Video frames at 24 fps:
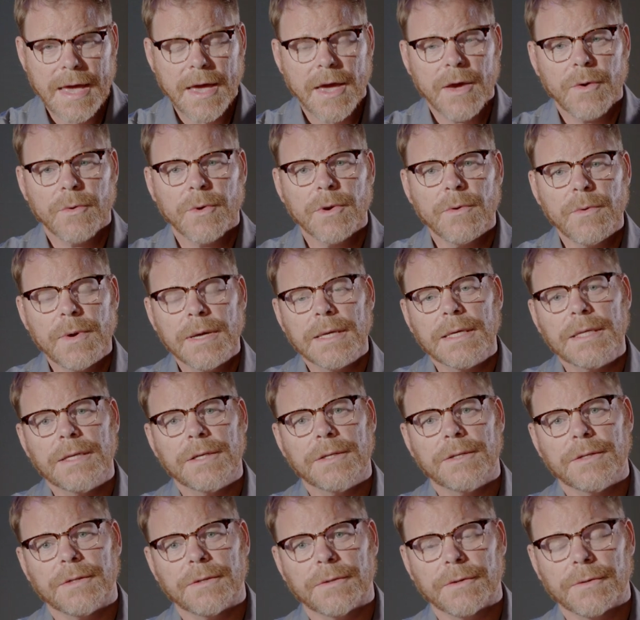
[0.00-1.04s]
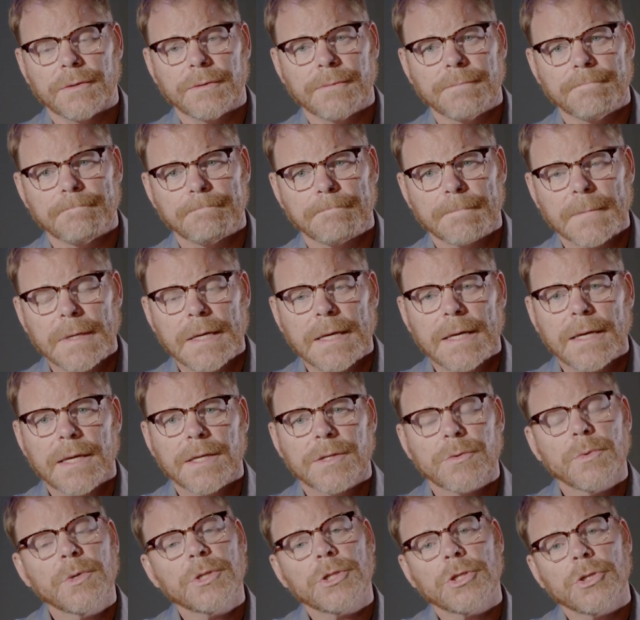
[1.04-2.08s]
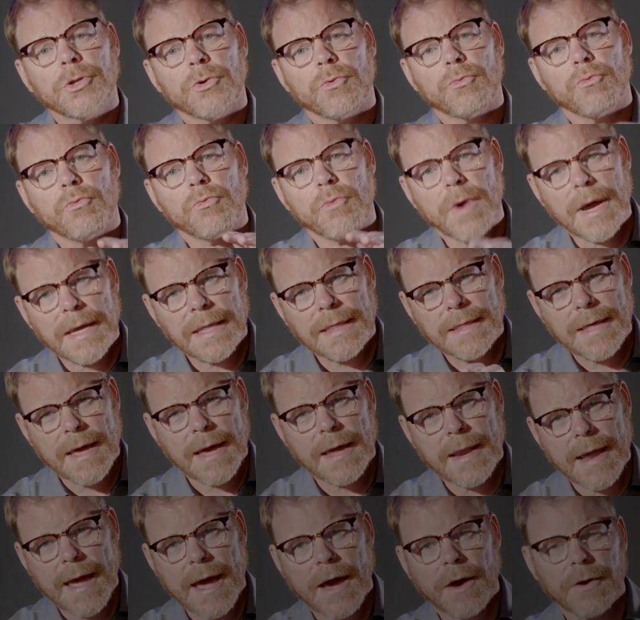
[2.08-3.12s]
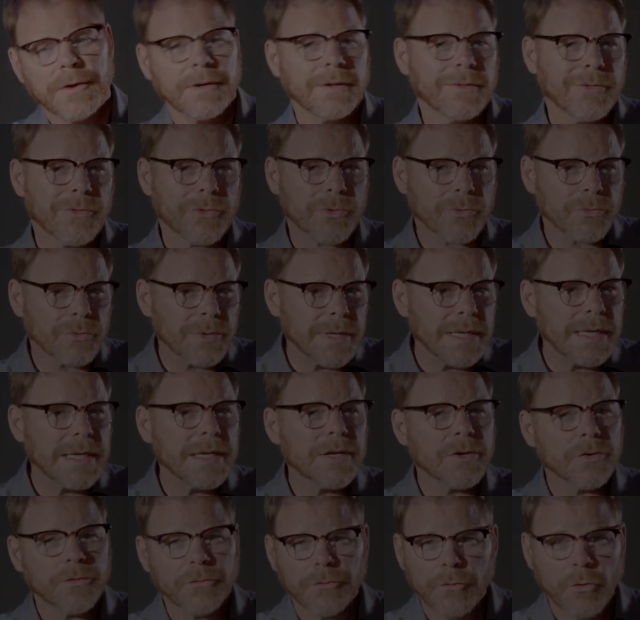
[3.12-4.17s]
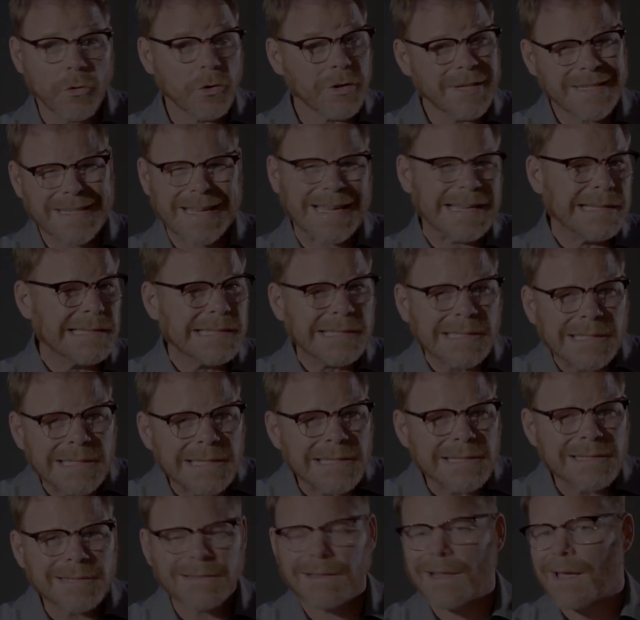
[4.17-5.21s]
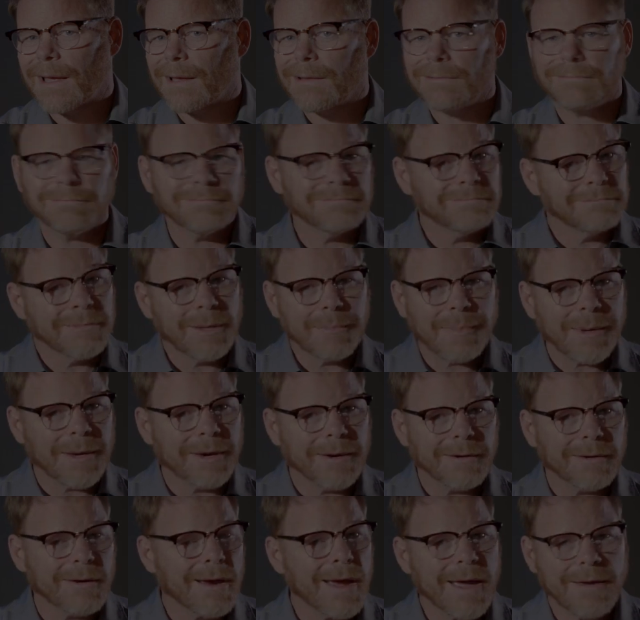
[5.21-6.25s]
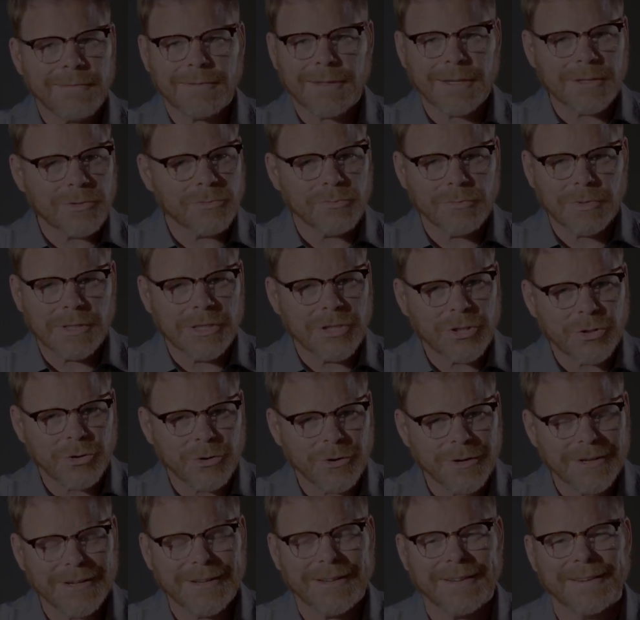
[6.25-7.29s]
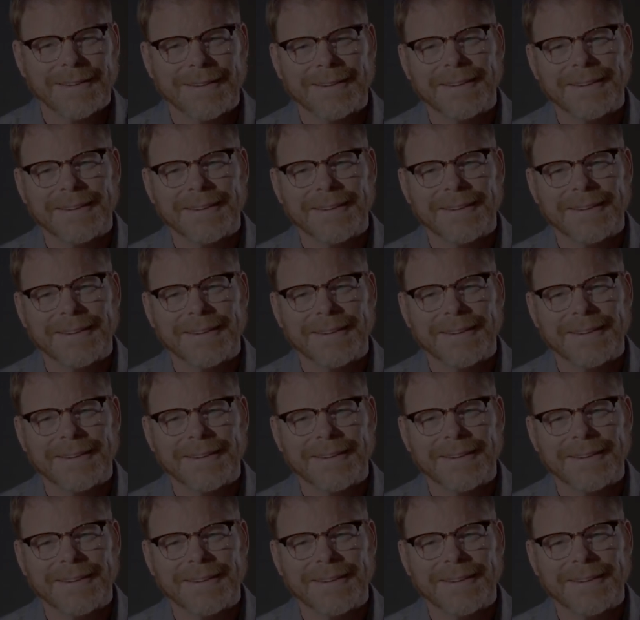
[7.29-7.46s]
And what I want you to do is I want you to write that out in 3 or 4 sentences, like a paragraph that's really short.